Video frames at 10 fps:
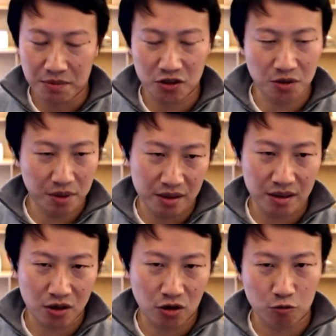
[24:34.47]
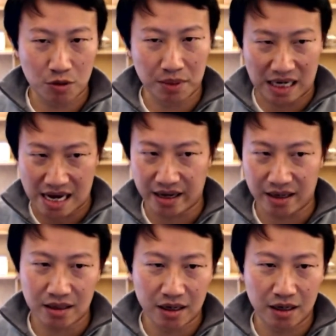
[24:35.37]
There's a button there called reply,
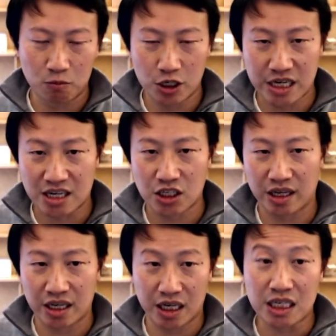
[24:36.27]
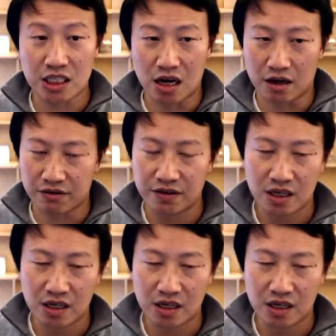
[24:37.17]
which actually kicks off